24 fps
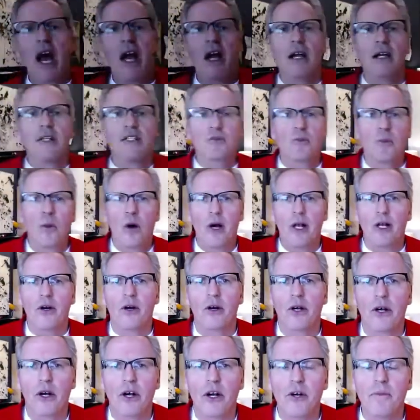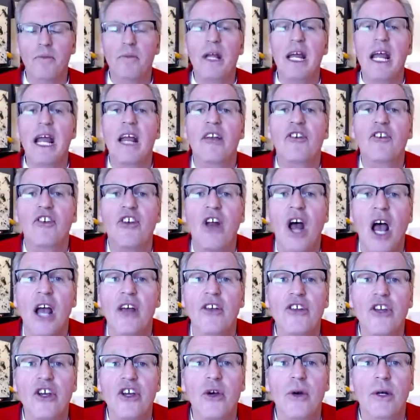Spoiler alert, it's
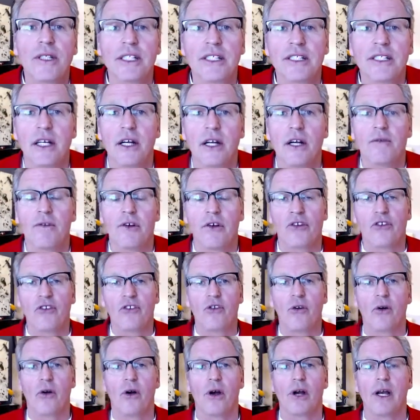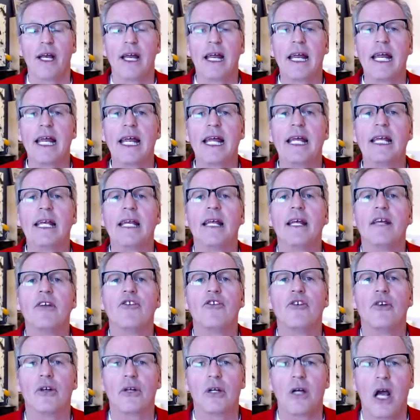not you at the center of your story. It is
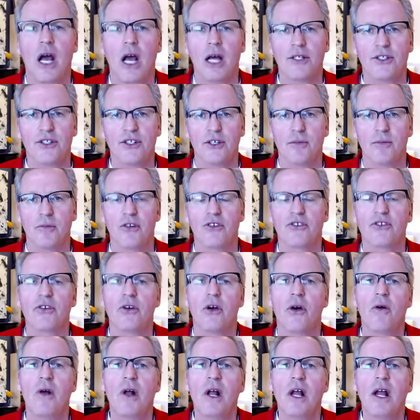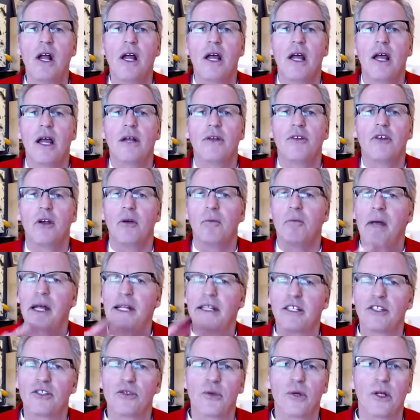your customer. So to make
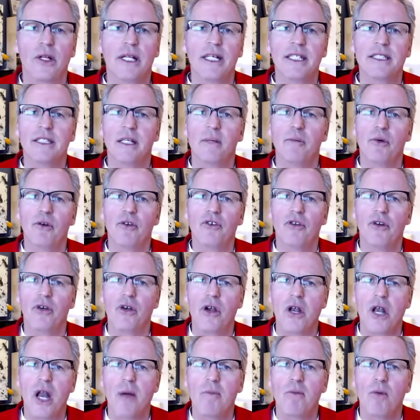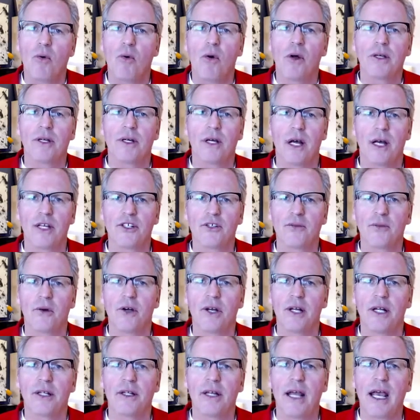this real easy, put your number 1 customer
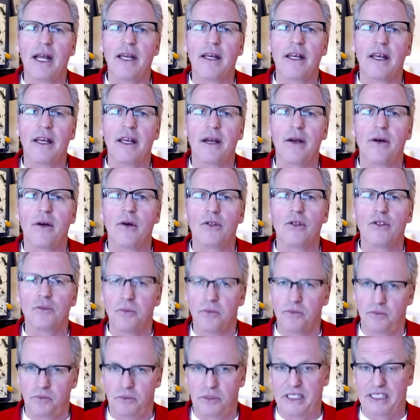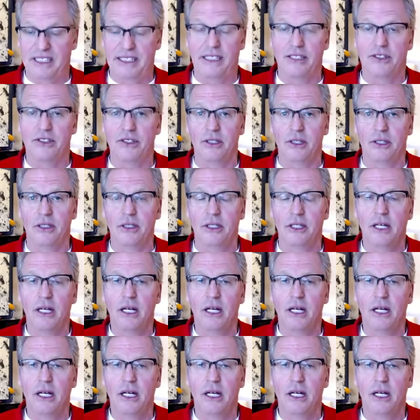in that hero's position